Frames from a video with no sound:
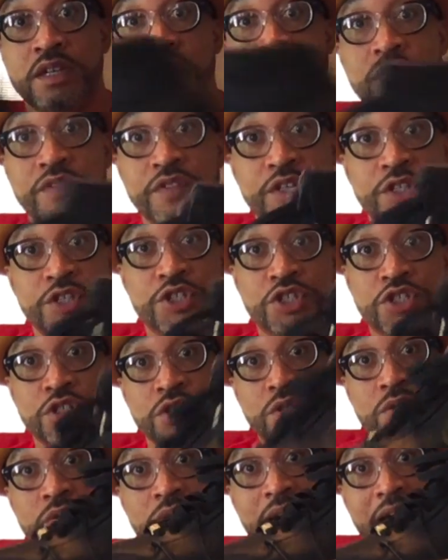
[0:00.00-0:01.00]
This
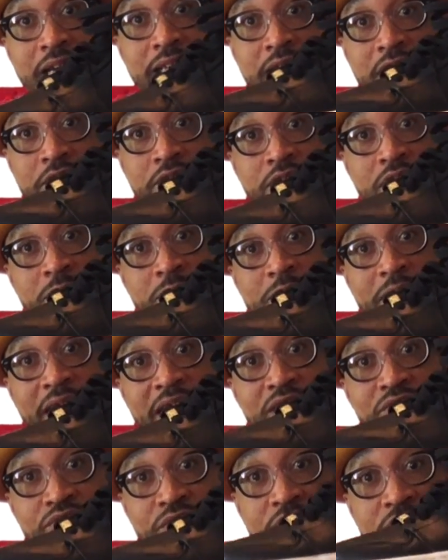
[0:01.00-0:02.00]
shoe I literally
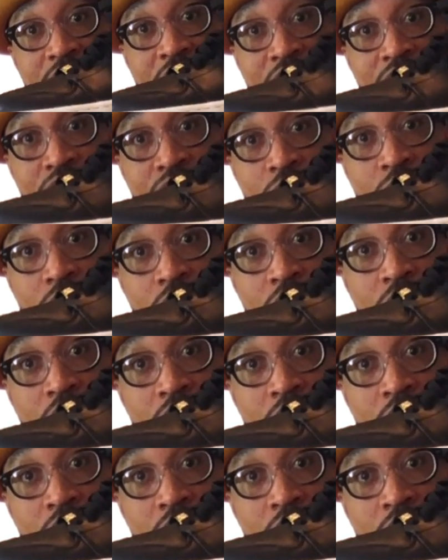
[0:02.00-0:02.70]
paid retail for.